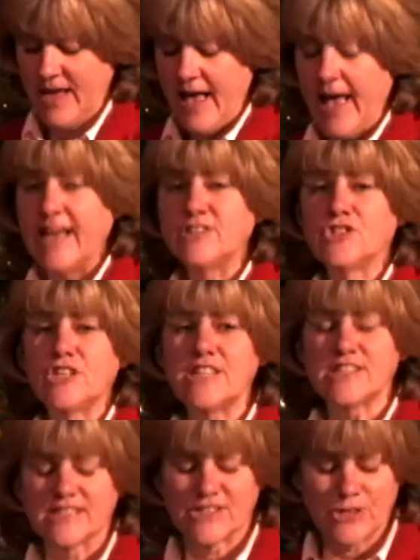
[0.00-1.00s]
And
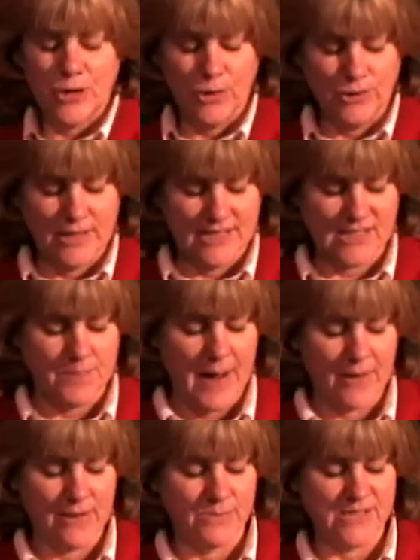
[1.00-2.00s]
Jesus told us about
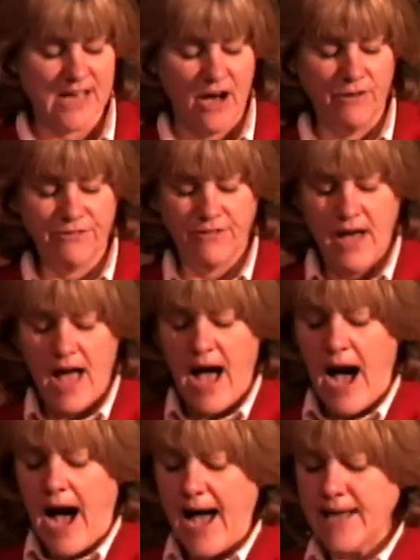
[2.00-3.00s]
himself
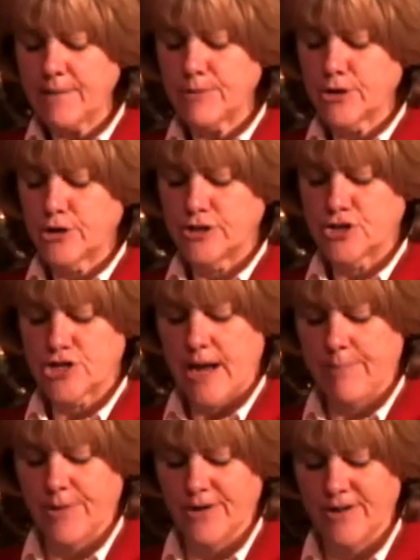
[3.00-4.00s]
I am the good
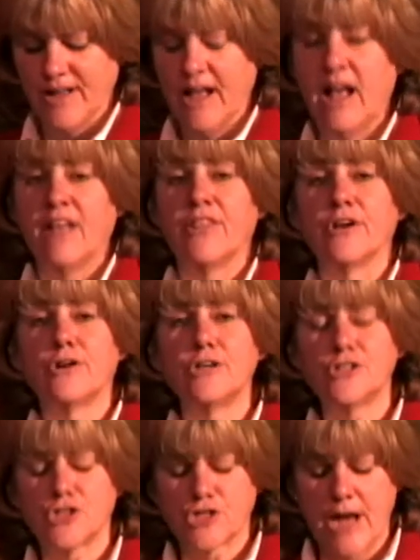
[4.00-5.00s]
shepherd. The good
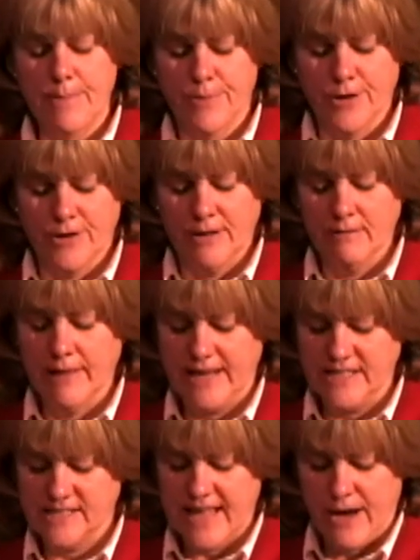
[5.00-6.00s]
shepherd lays
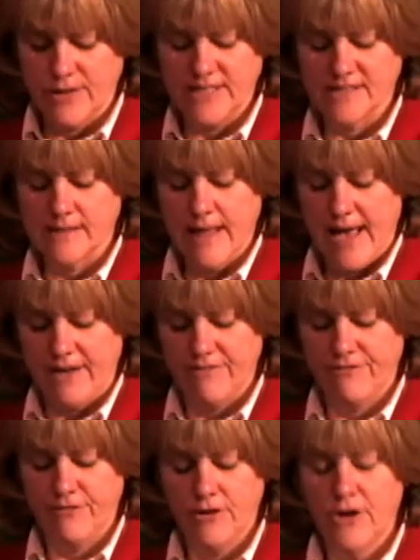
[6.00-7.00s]
down his life
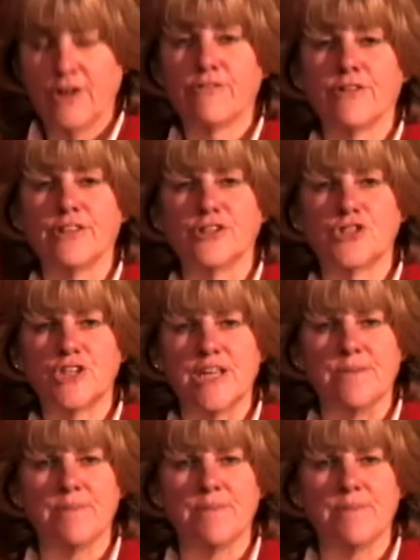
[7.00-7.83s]
for the sheep.